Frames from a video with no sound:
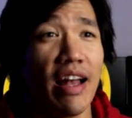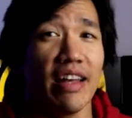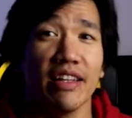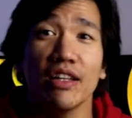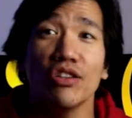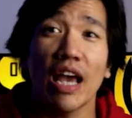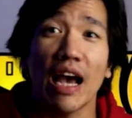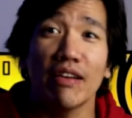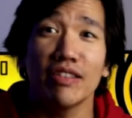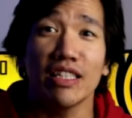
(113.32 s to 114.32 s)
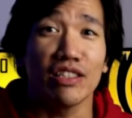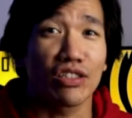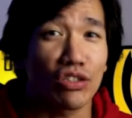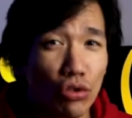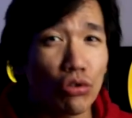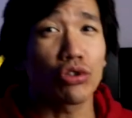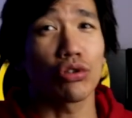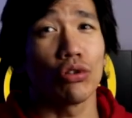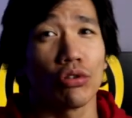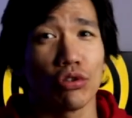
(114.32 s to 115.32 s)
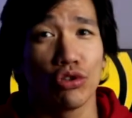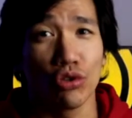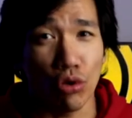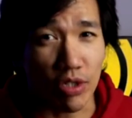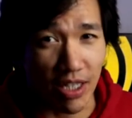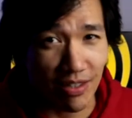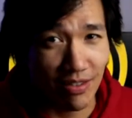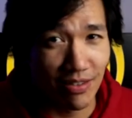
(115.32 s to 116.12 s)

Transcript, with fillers: and then you have the social judoka.